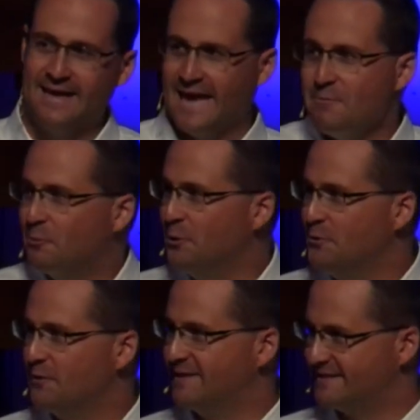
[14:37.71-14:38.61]
"Hey,
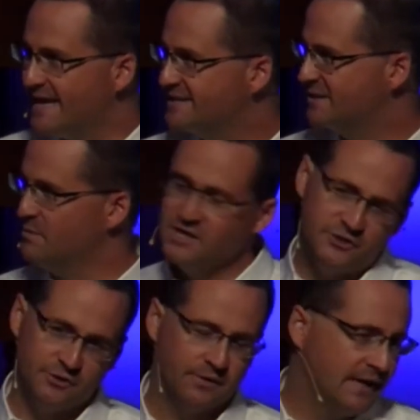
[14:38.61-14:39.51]
Ruth, it's nice to
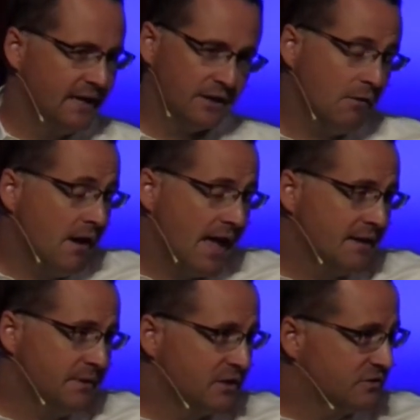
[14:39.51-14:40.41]
meet you. Go
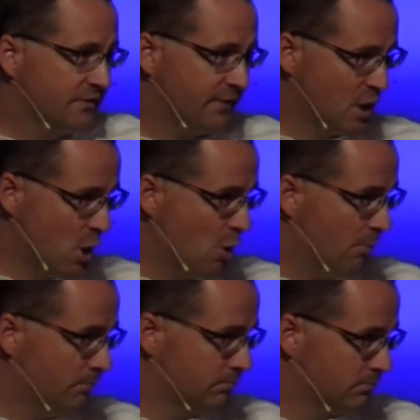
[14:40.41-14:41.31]
ahead, make yourself at home.